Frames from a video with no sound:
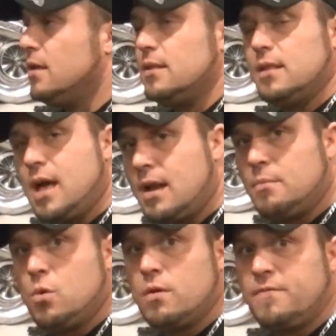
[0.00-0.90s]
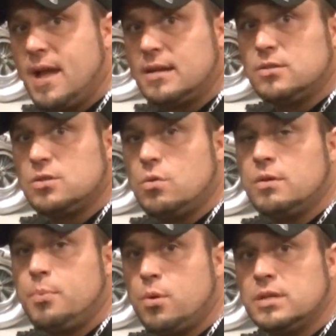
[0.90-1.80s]
a lot of more factors go into
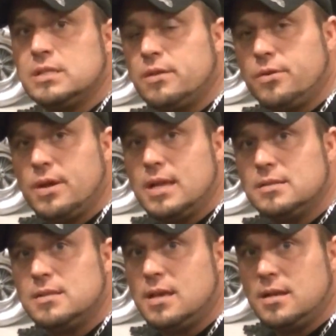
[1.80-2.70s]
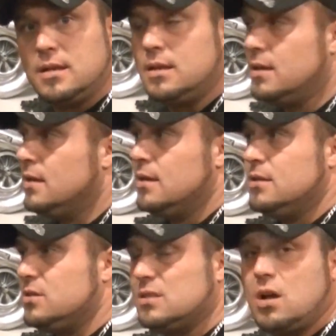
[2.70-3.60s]
porting cylinder heads than
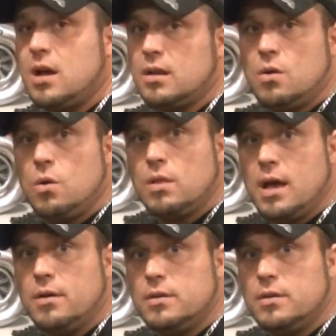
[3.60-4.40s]
just hogging a hole out.